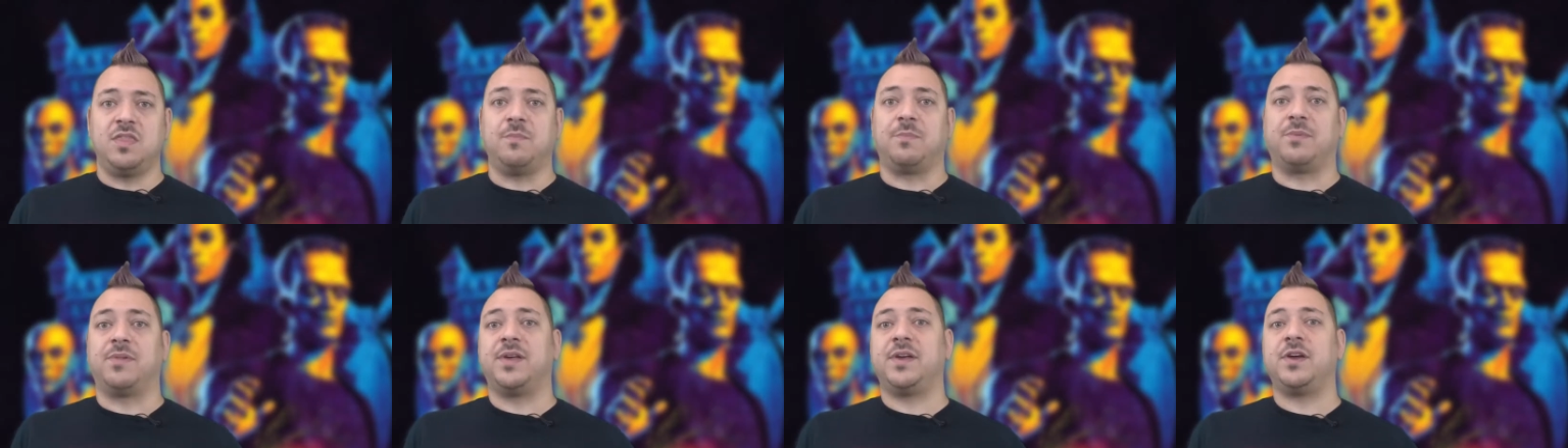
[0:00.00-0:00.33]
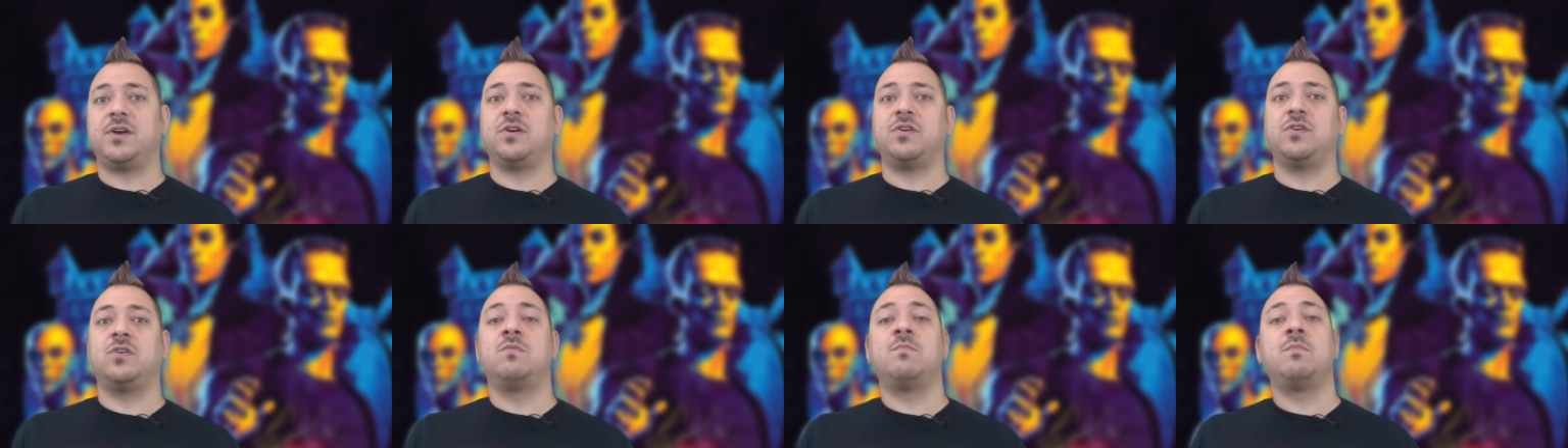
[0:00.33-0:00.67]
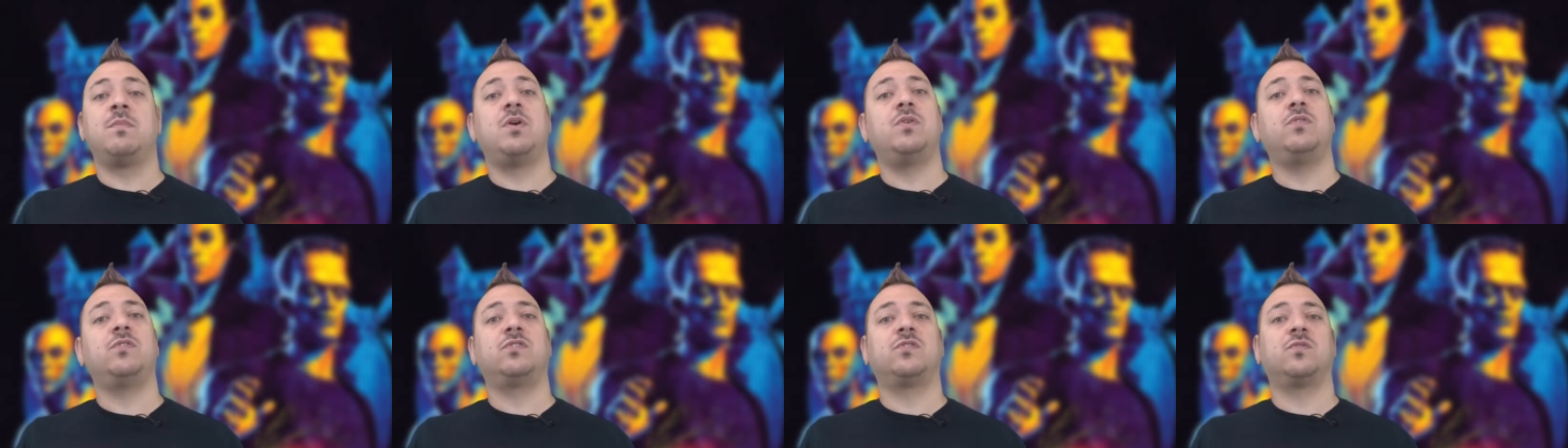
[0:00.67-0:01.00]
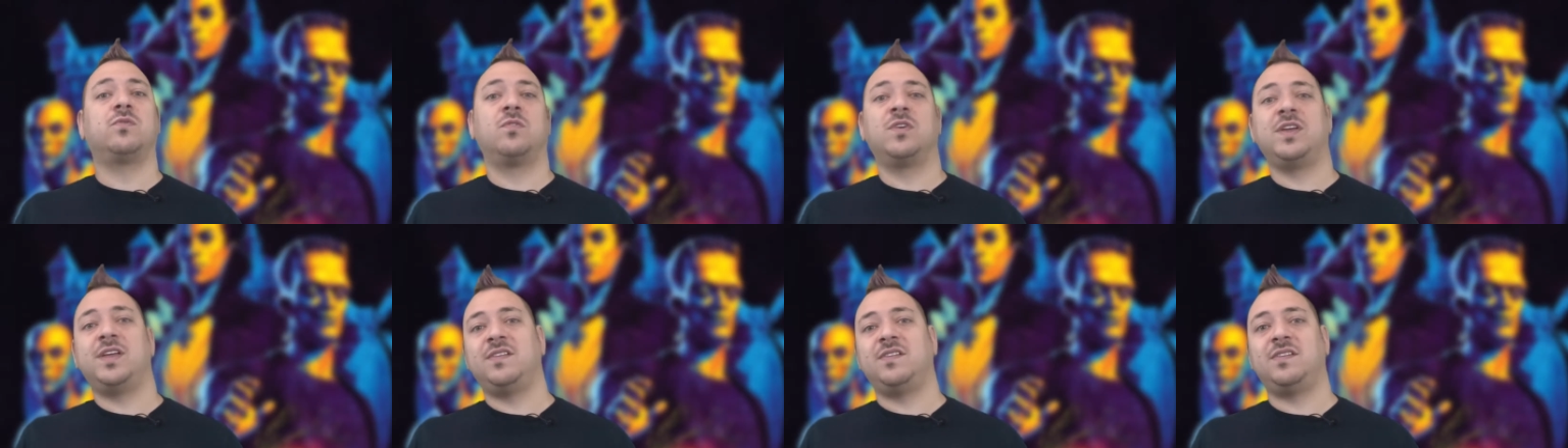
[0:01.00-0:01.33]
The player who most
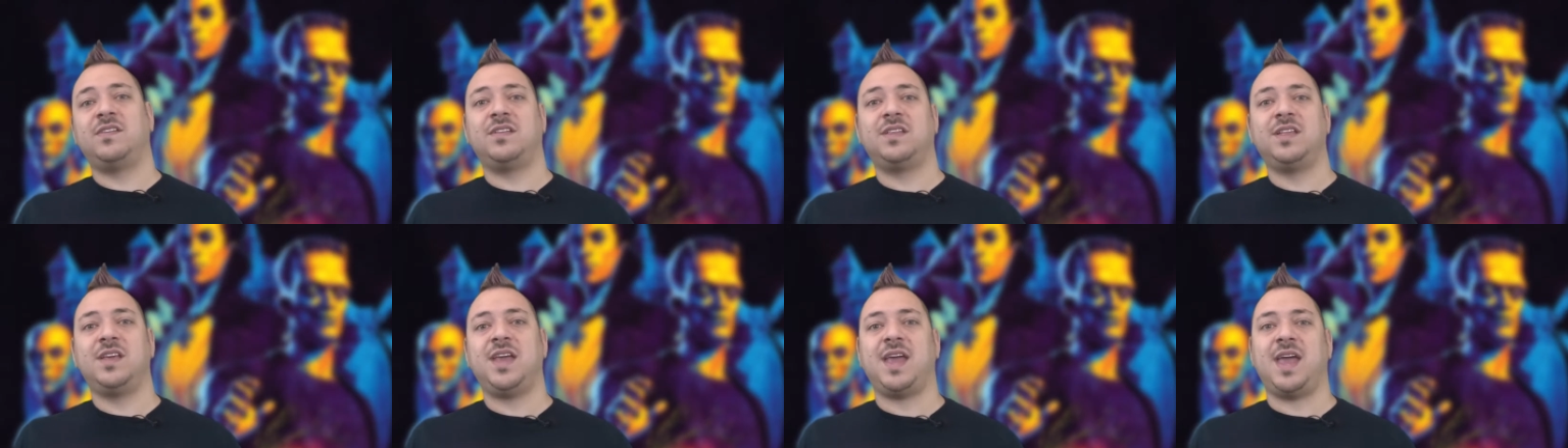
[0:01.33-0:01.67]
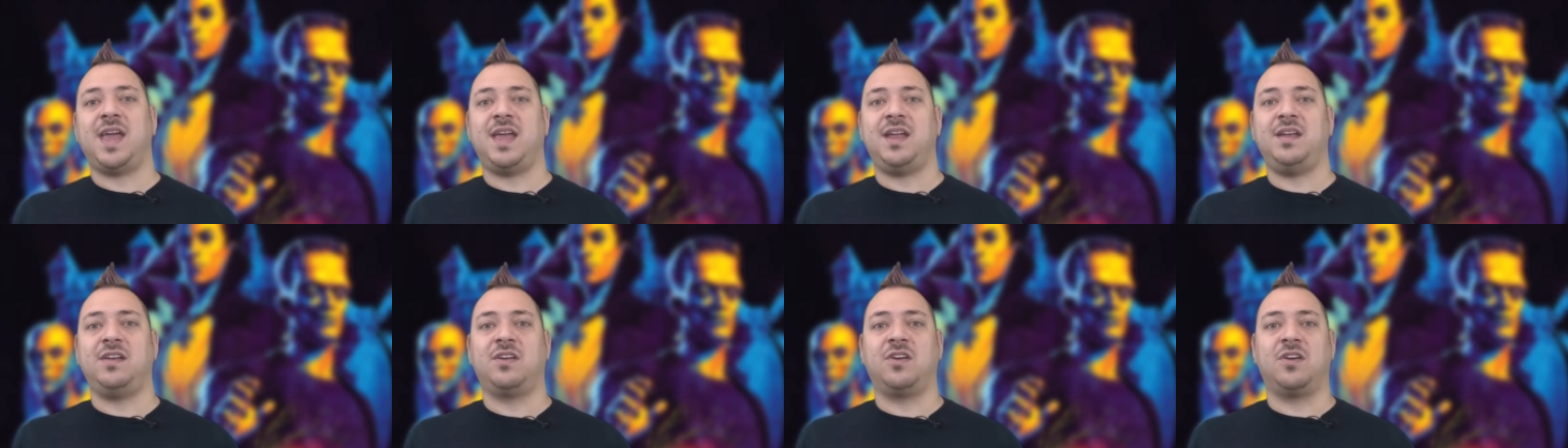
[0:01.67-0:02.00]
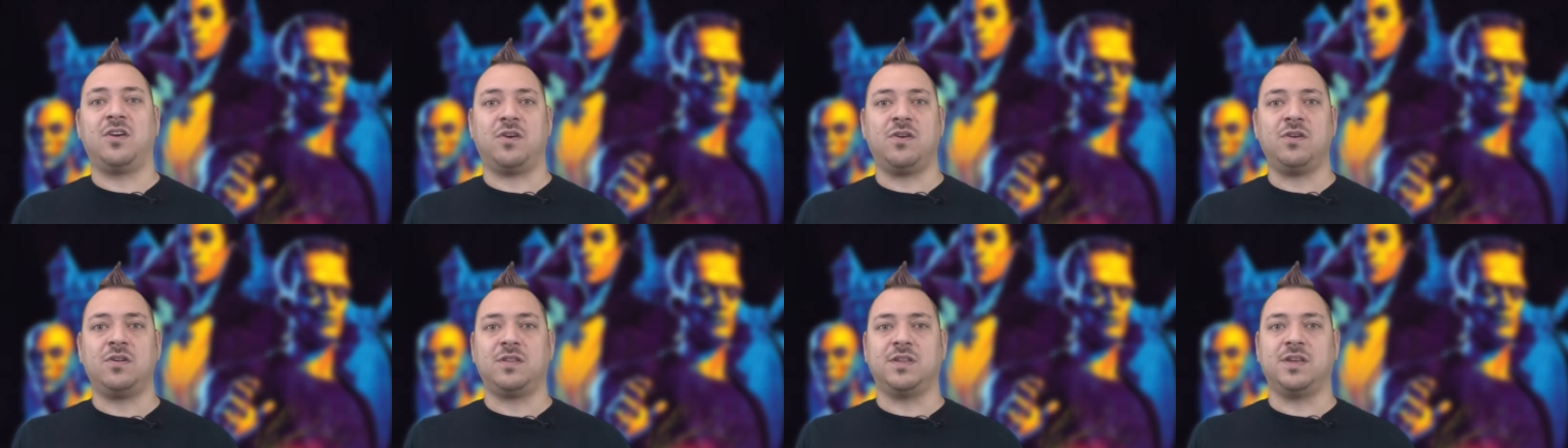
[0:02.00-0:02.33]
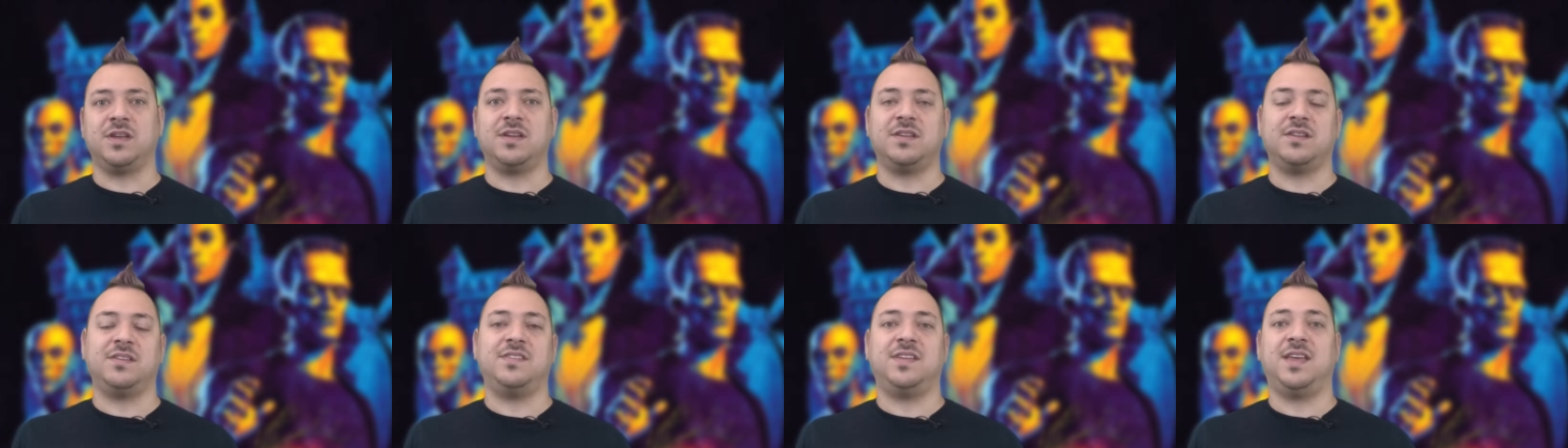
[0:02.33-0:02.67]
recently ate
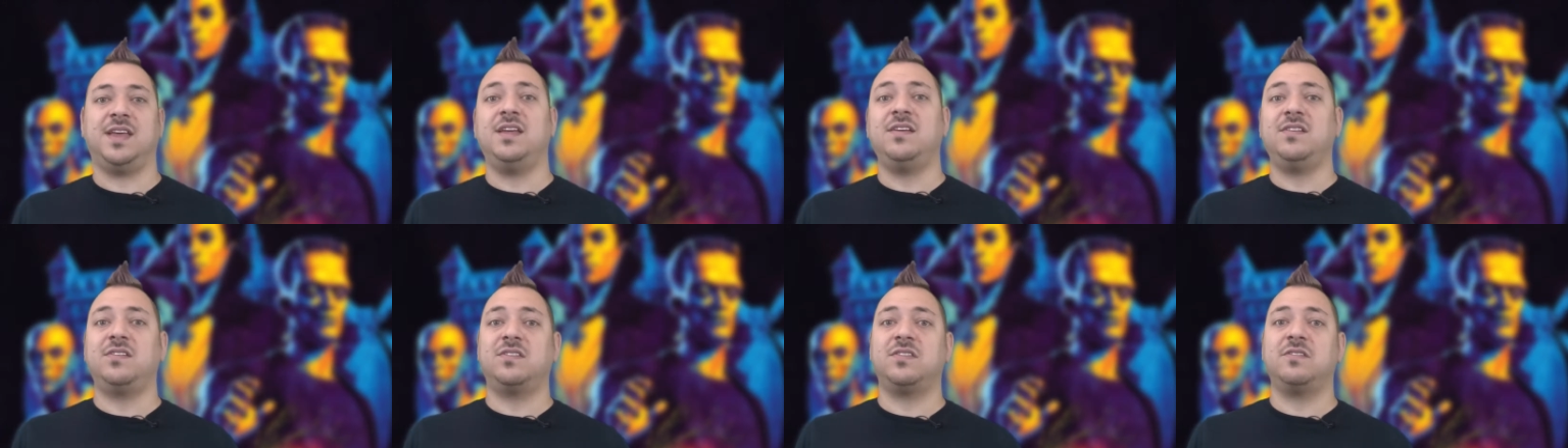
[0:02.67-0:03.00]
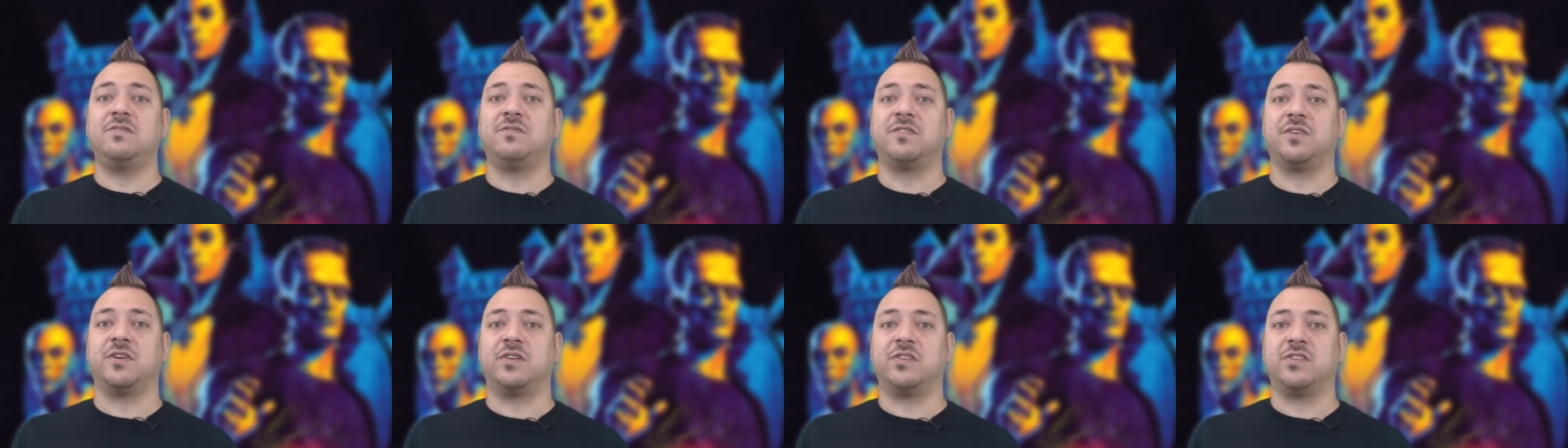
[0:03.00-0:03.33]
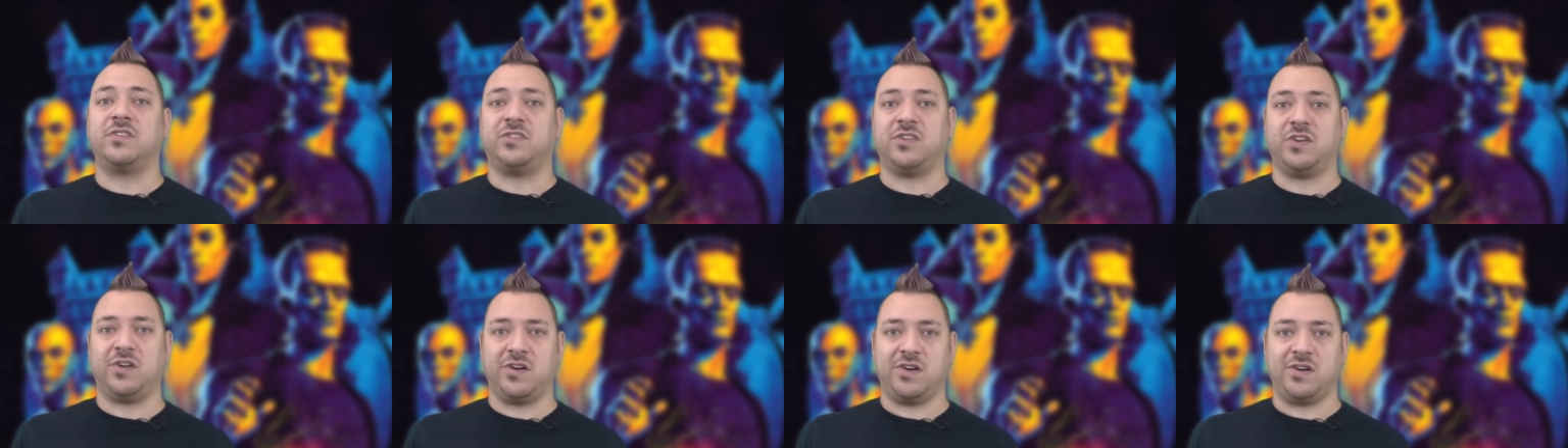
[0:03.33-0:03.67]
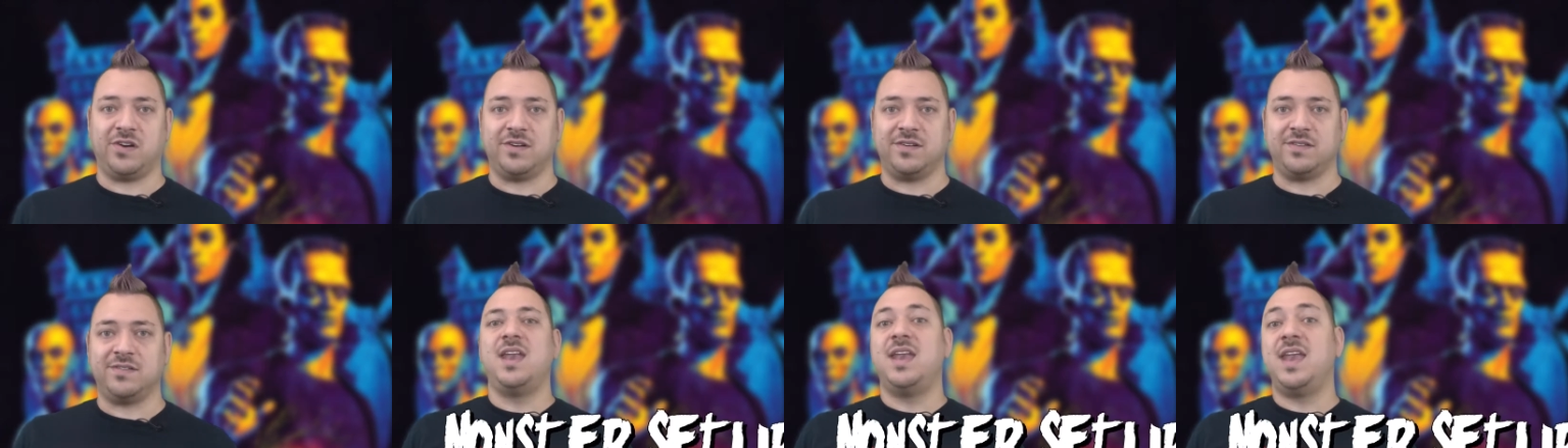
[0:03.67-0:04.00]
garlic takes the first turn.